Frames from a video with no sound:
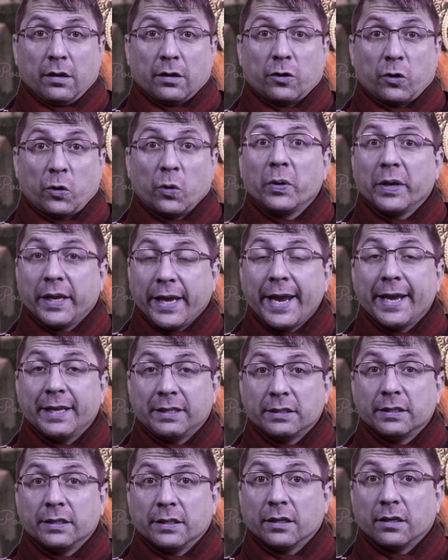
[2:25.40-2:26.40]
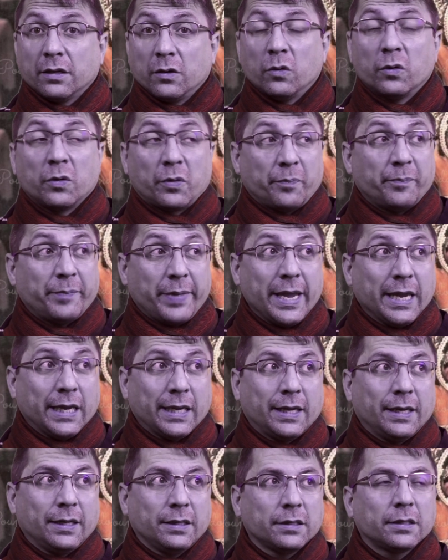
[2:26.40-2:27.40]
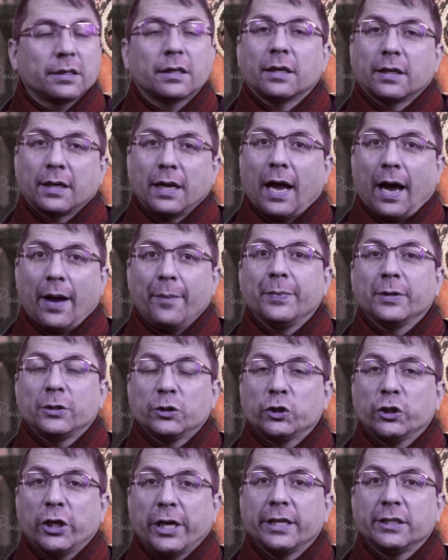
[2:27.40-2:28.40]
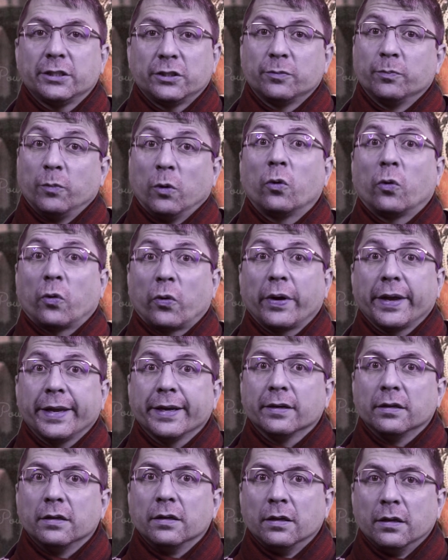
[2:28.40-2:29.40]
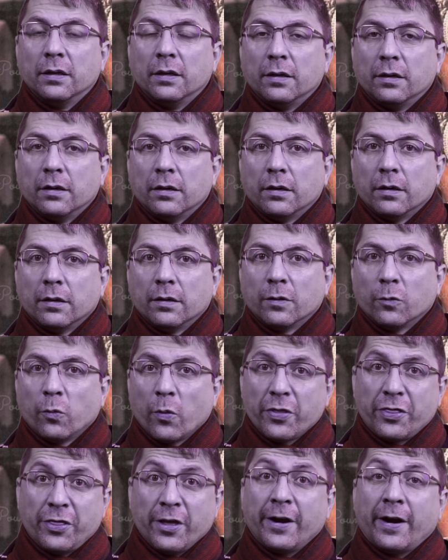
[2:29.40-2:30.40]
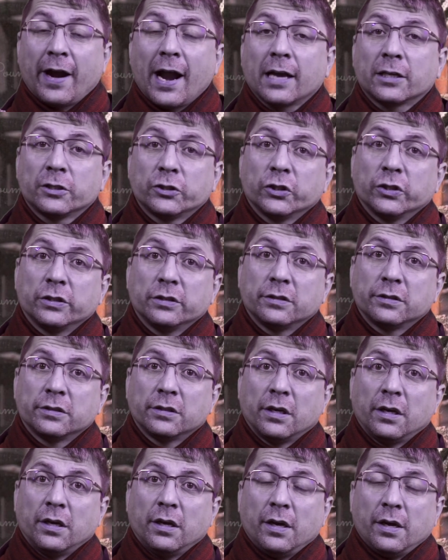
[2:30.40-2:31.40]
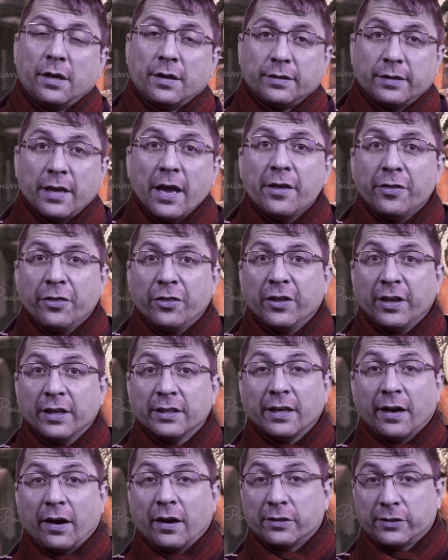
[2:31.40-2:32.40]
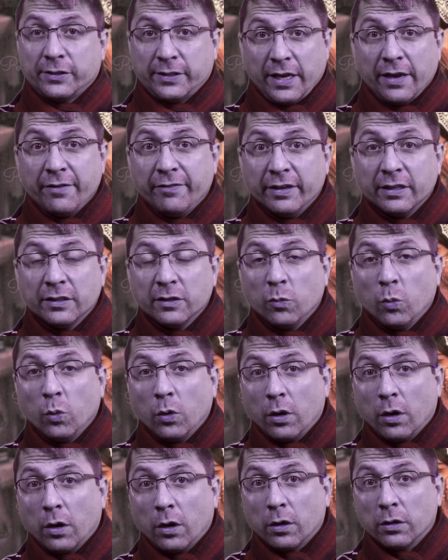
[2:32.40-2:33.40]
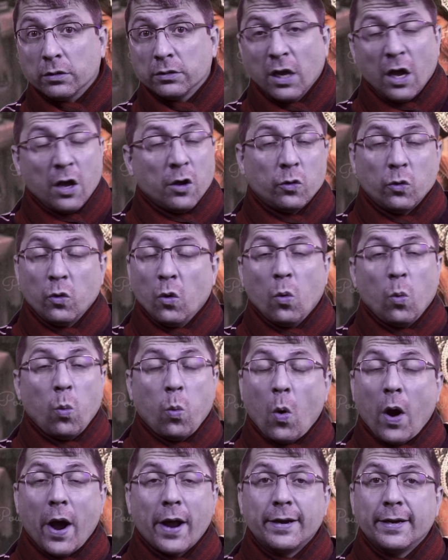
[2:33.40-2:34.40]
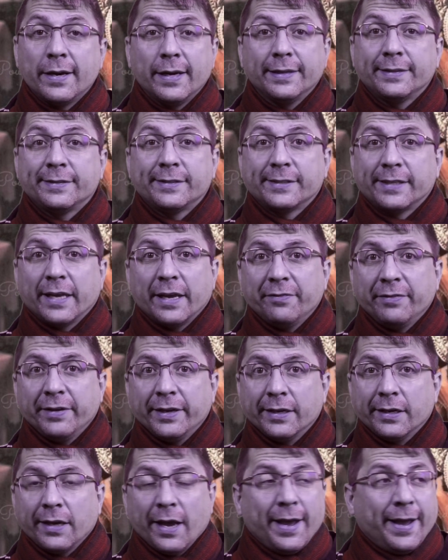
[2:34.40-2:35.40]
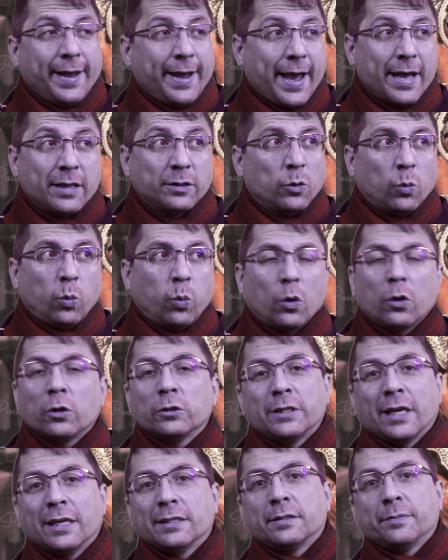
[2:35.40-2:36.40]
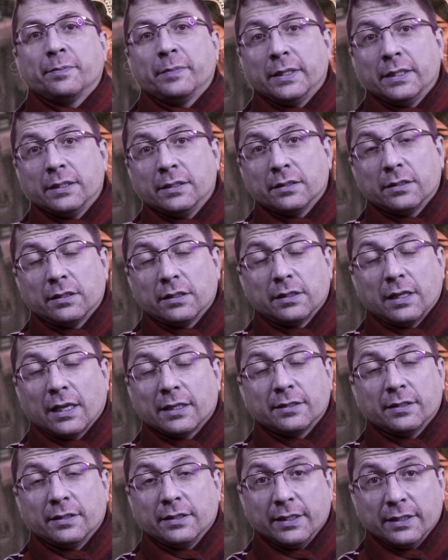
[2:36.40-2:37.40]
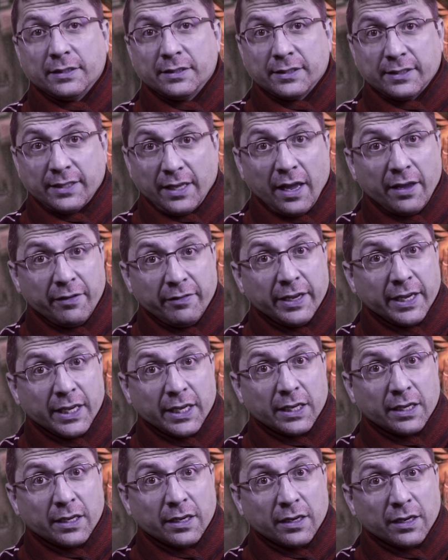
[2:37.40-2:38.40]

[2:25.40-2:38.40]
creating or making climate change more real with their actions. They think they are saving the world. No one needs saving, and the world doesn't need saving.